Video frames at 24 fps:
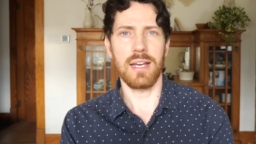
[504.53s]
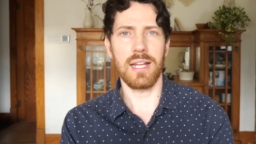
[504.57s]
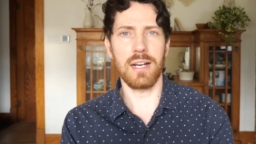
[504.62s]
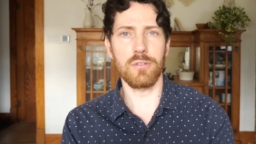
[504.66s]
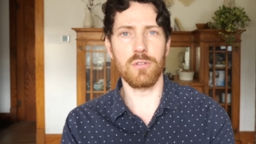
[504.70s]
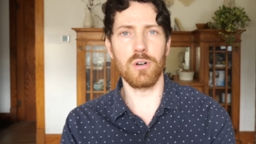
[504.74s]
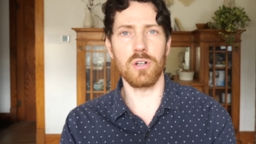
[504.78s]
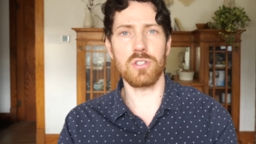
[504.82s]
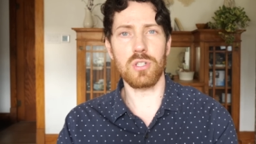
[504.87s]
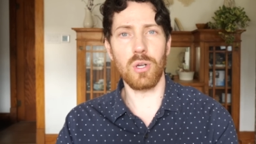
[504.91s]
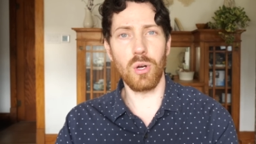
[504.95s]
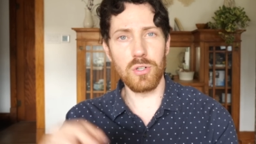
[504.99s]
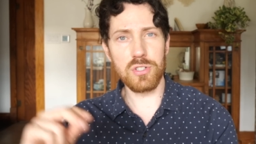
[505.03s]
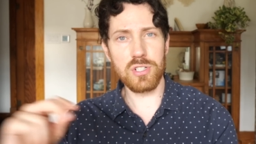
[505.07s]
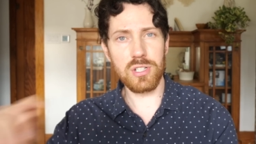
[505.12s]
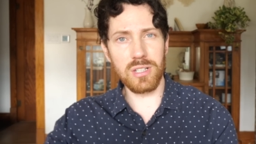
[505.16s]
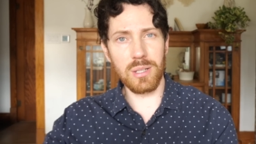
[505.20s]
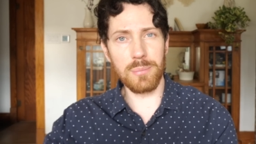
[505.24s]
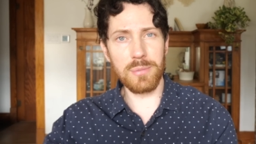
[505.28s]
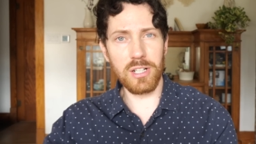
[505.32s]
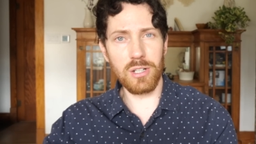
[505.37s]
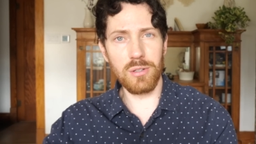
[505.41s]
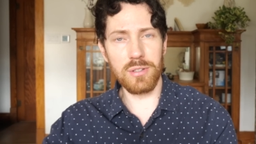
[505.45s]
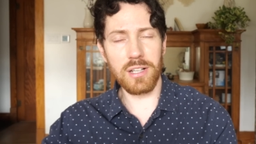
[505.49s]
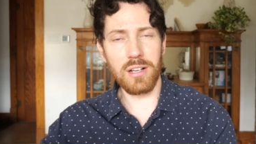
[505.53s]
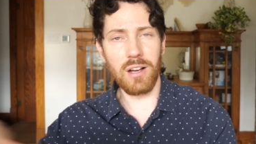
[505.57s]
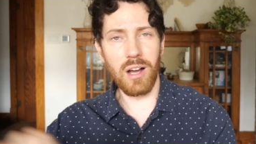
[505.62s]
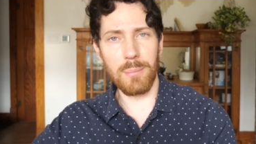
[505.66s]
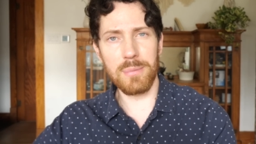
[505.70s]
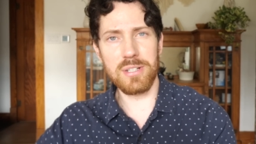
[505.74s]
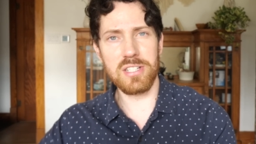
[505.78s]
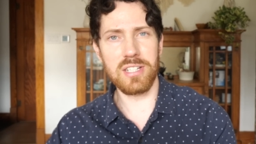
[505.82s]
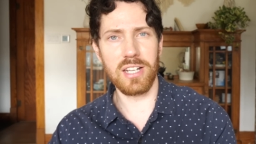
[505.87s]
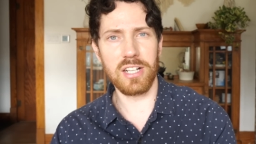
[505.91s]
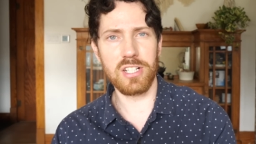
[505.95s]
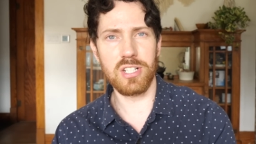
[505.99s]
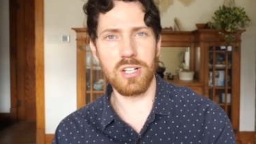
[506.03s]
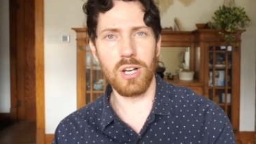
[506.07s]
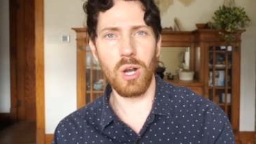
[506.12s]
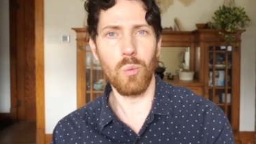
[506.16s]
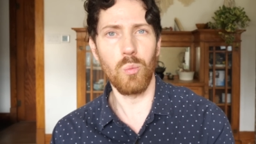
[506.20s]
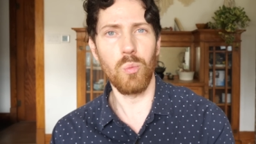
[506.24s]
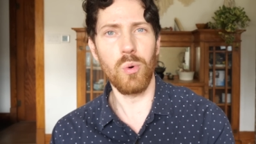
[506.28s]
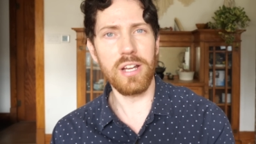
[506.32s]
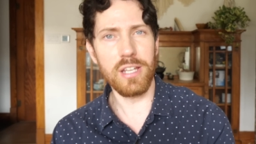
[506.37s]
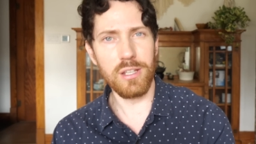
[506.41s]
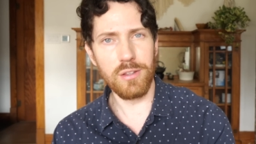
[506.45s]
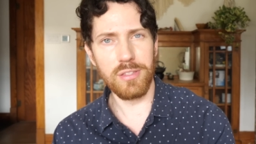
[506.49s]
And of course, also let me know in the comment section
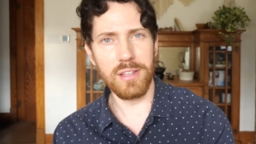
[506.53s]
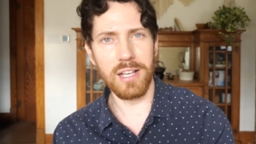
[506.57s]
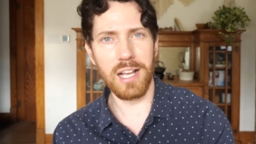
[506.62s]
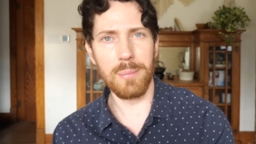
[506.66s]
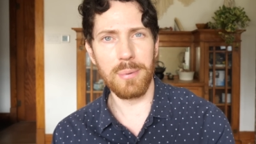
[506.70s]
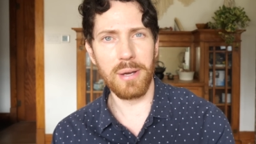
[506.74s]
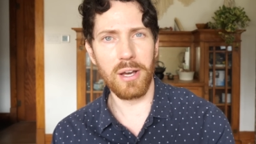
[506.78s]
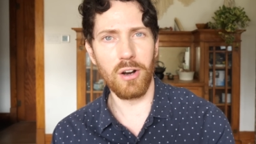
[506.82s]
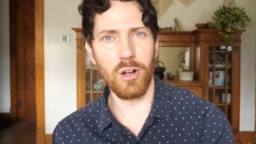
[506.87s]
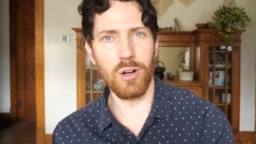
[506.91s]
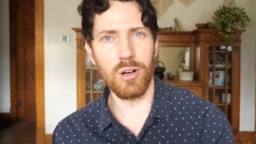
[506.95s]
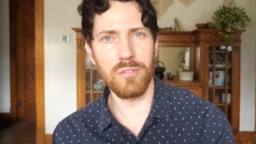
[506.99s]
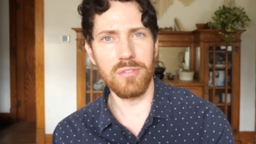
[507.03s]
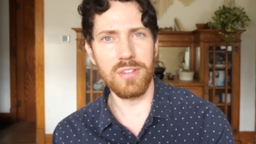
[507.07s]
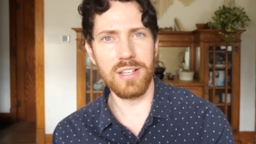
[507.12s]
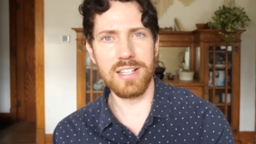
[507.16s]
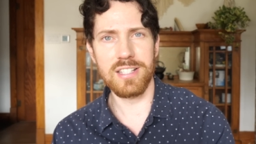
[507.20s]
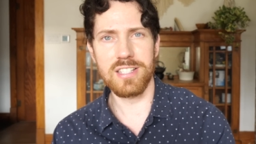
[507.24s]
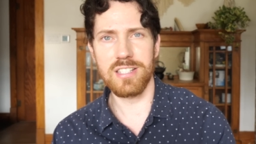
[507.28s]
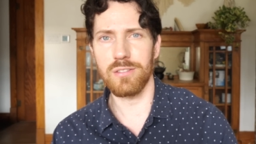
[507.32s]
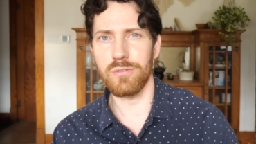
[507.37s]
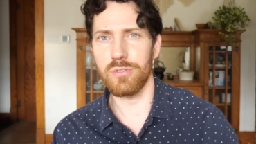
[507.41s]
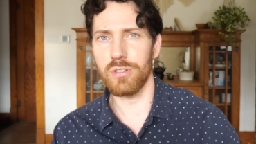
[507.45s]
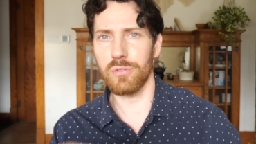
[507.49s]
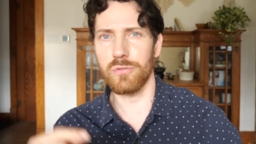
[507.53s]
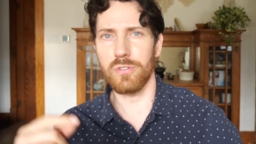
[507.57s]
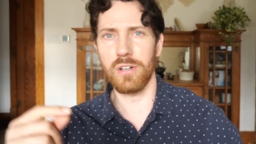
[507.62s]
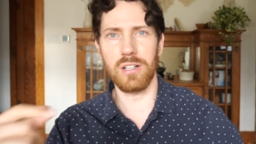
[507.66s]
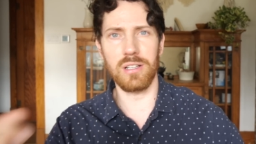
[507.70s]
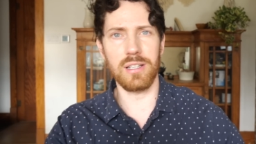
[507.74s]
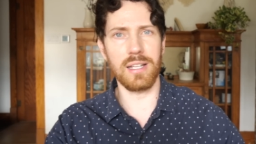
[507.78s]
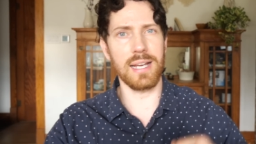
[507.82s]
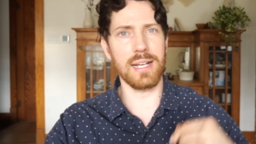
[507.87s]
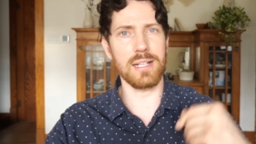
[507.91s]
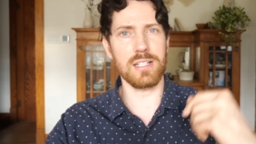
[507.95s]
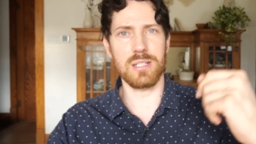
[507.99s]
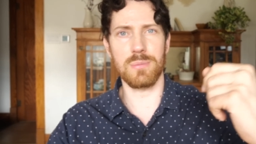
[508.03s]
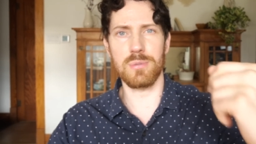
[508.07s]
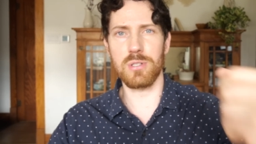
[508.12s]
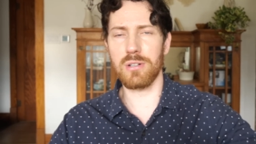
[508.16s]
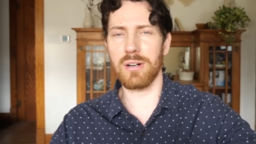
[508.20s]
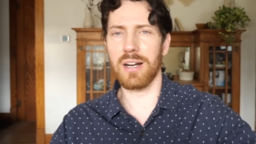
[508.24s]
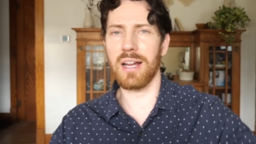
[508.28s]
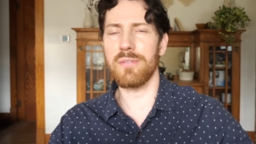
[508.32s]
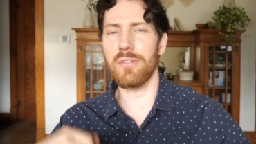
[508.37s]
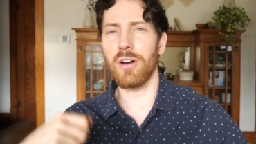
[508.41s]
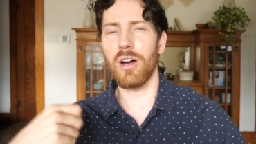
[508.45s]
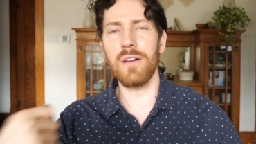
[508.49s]
what you think about all of this and feel free to like,
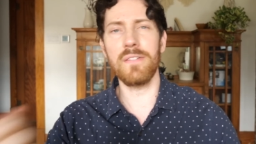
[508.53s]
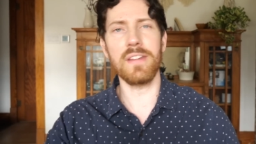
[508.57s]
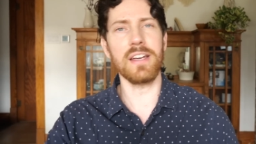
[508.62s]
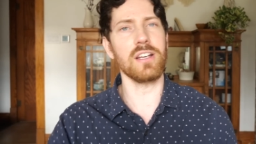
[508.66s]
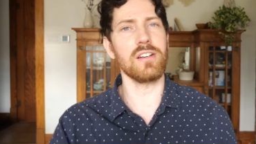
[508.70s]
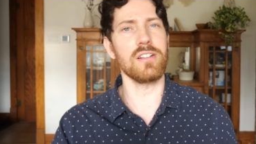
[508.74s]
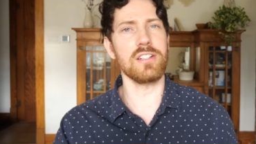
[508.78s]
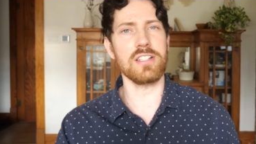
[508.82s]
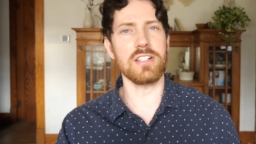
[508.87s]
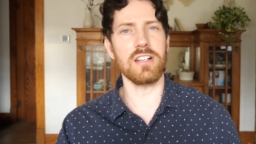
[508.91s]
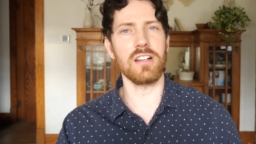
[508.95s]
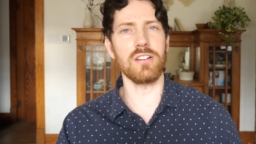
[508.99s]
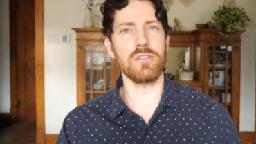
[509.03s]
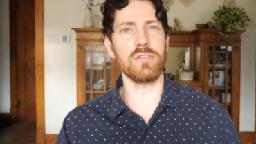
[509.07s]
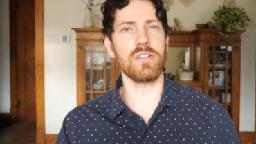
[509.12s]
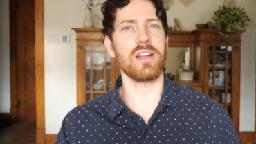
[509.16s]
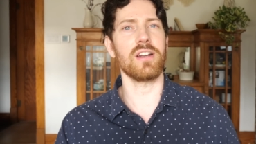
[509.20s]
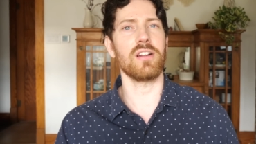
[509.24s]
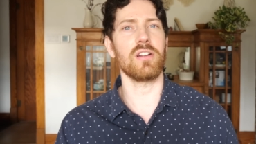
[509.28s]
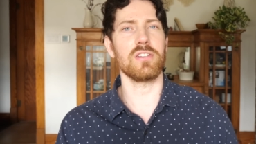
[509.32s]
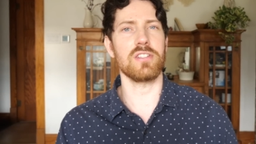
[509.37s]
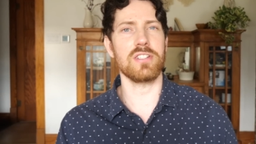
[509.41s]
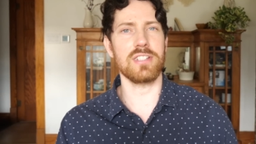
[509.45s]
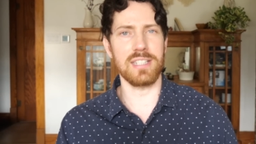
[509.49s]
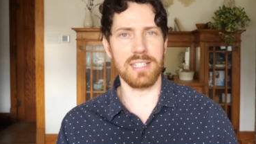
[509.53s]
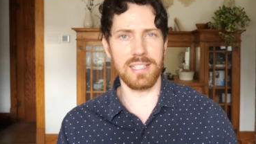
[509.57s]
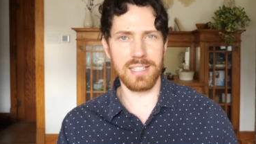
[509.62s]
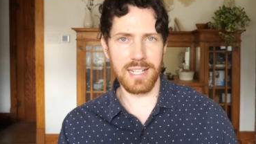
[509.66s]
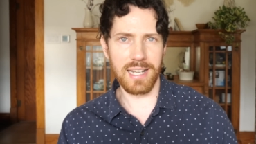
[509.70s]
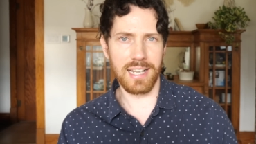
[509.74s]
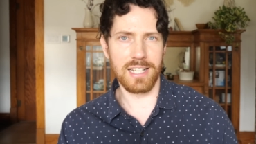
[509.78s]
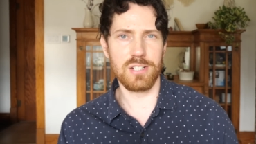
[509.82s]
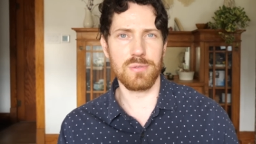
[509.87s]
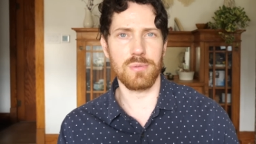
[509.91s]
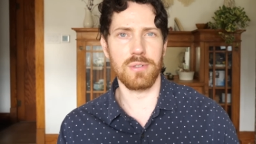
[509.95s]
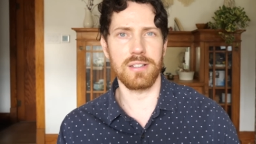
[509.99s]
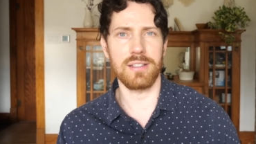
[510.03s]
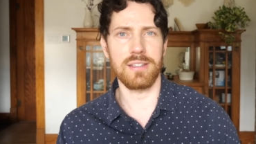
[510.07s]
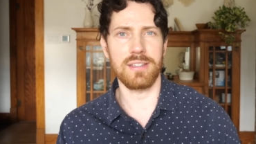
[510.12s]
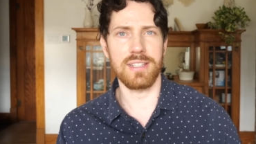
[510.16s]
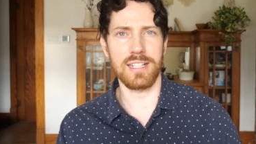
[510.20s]
subscribe, all that good stuff. And I'll see you in the next one.